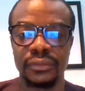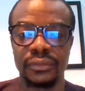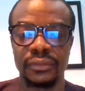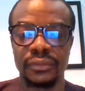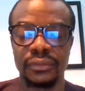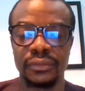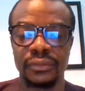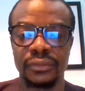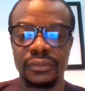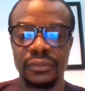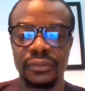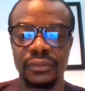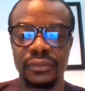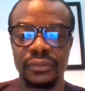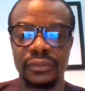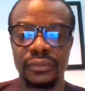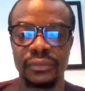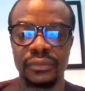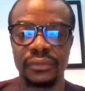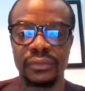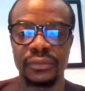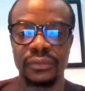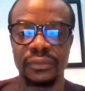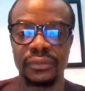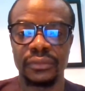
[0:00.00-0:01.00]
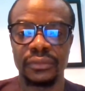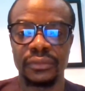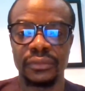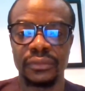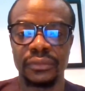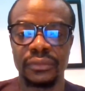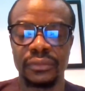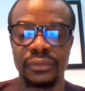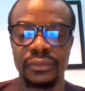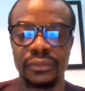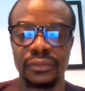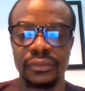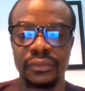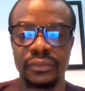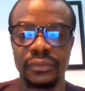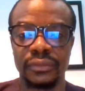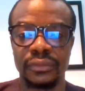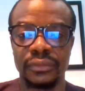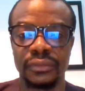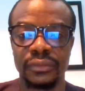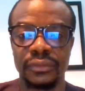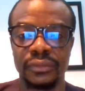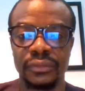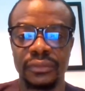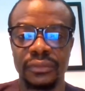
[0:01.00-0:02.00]

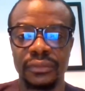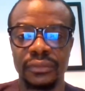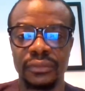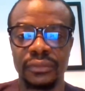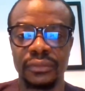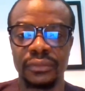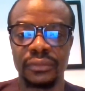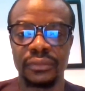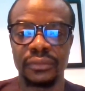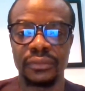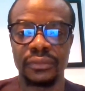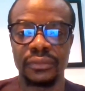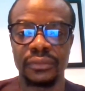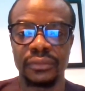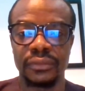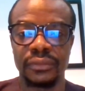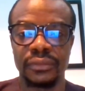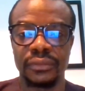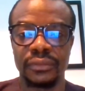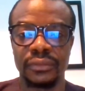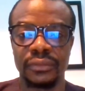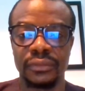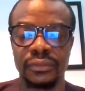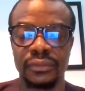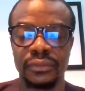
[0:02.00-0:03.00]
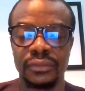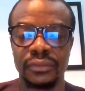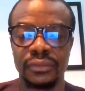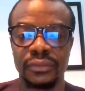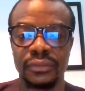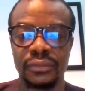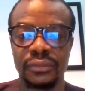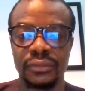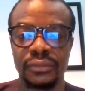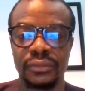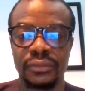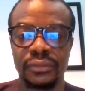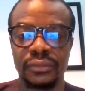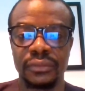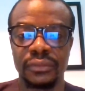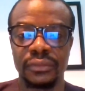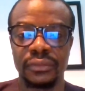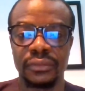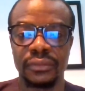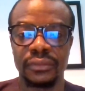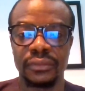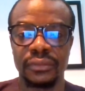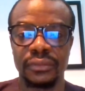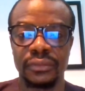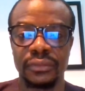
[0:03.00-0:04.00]

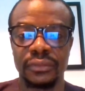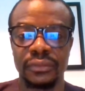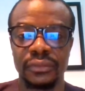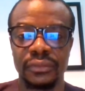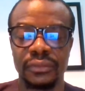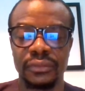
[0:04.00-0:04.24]
(not speaking)